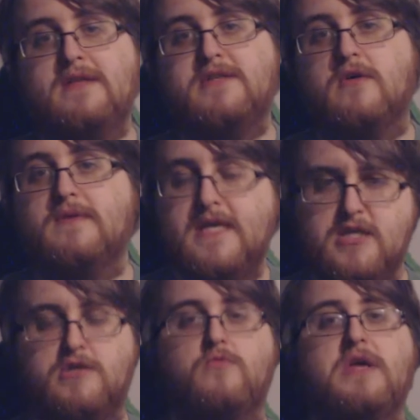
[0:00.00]
went on
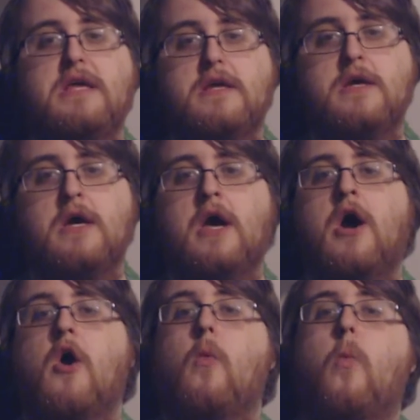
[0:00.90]
this week
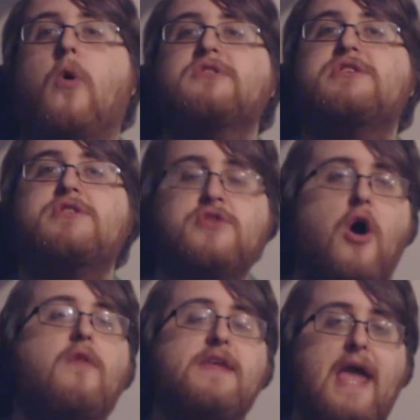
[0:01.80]
was
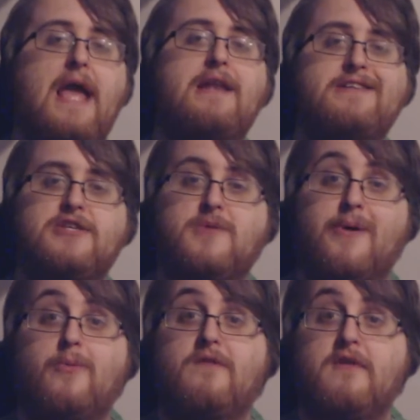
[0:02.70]
not the aliens
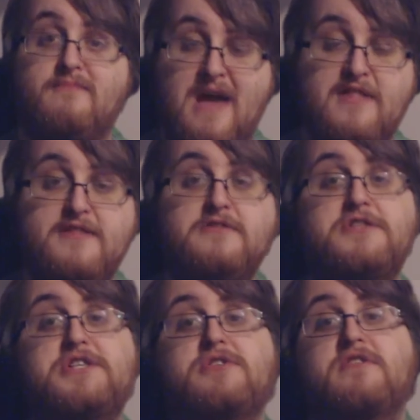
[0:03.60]
coming up with a
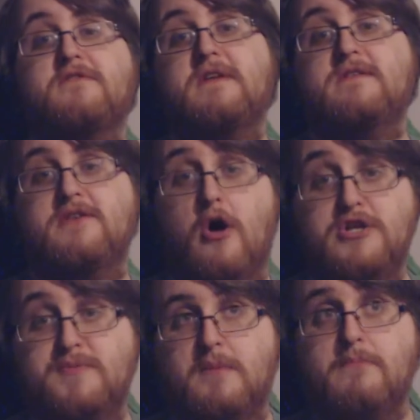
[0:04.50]
method to defeat the
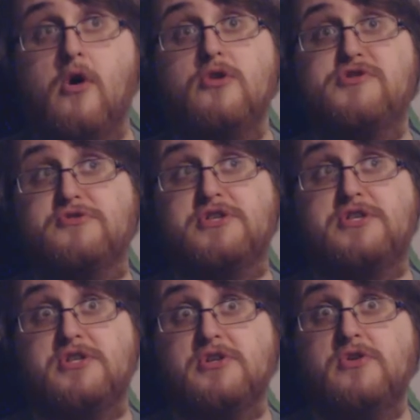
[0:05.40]
Doctor, but more
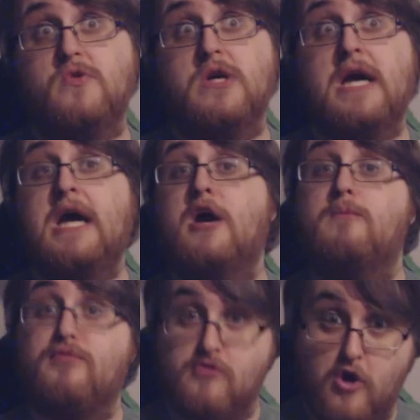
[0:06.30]
just to
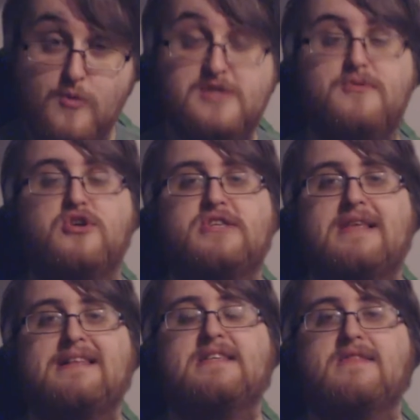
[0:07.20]
probe his
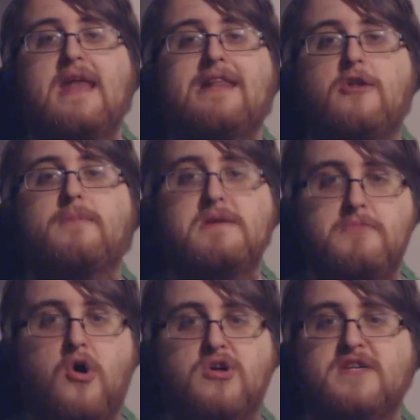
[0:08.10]
personality that little bit
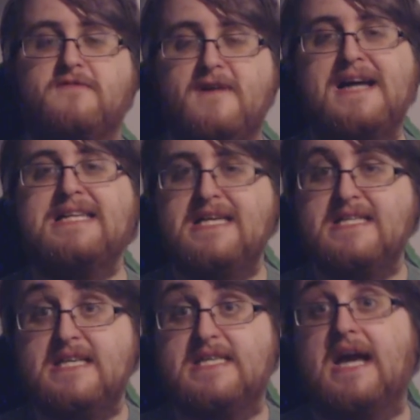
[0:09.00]
more to find
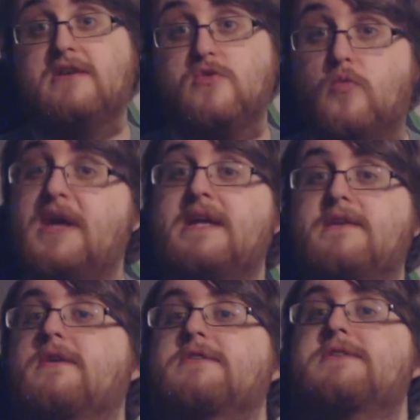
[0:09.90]
his exact
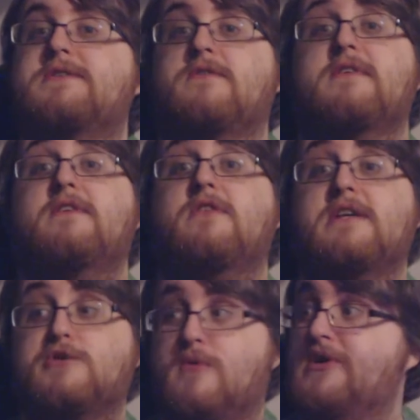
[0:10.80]
weakness so that they could
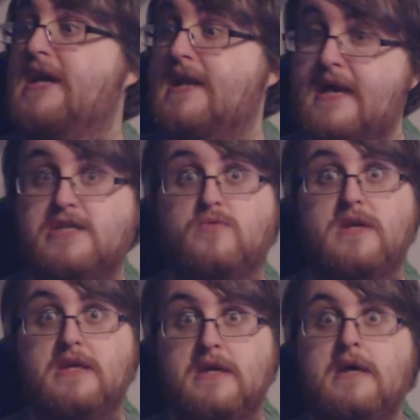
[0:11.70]
exploit it next
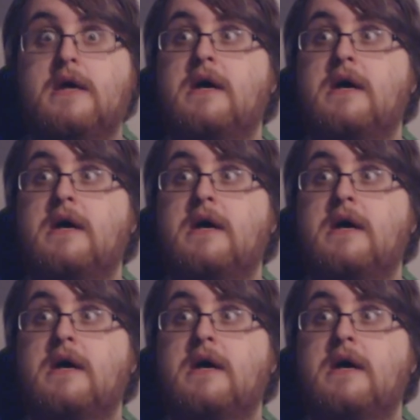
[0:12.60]
week.